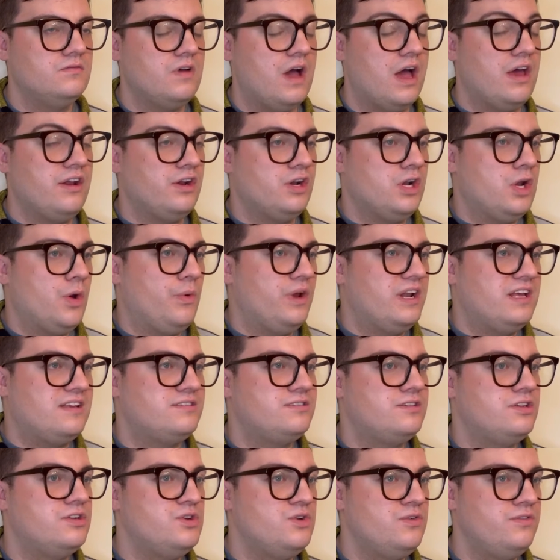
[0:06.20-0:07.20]
I don't know what
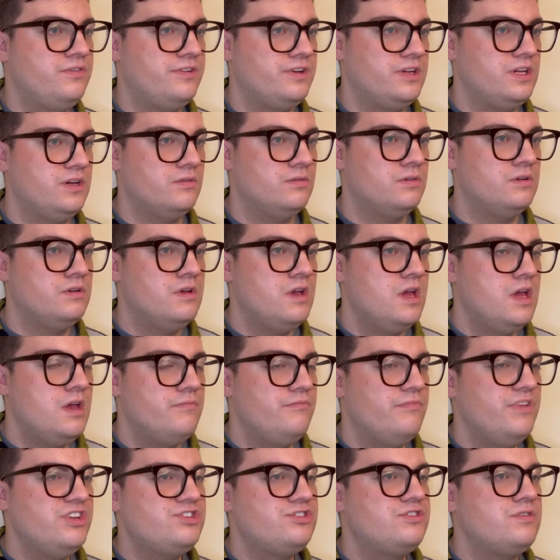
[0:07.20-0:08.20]
else to do for you.
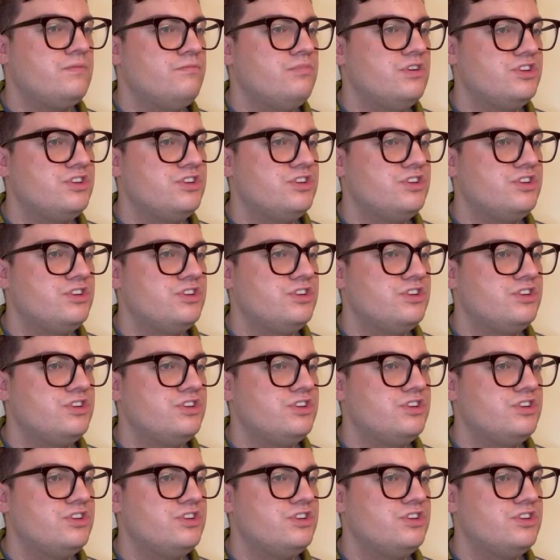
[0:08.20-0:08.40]
Mr.